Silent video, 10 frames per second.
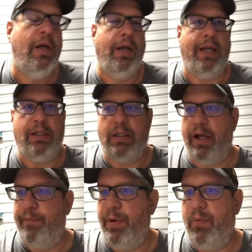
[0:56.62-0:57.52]
and
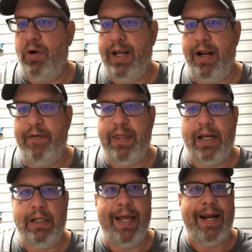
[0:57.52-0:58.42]
stuff, but we'll get
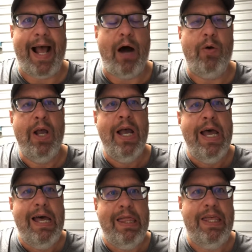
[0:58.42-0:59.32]
everything laid out.
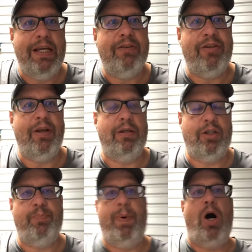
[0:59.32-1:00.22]
This
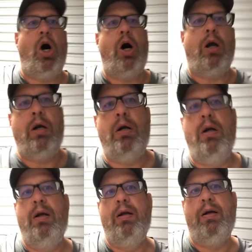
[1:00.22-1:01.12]
spar
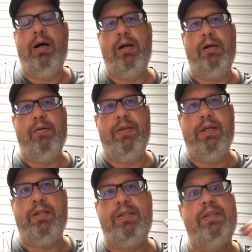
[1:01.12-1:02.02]
or
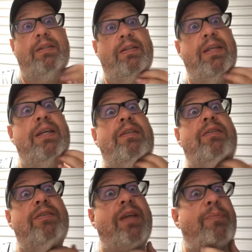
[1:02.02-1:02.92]
this
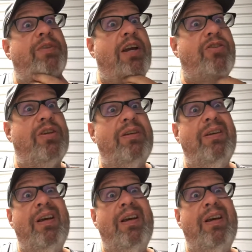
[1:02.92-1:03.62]
subsection,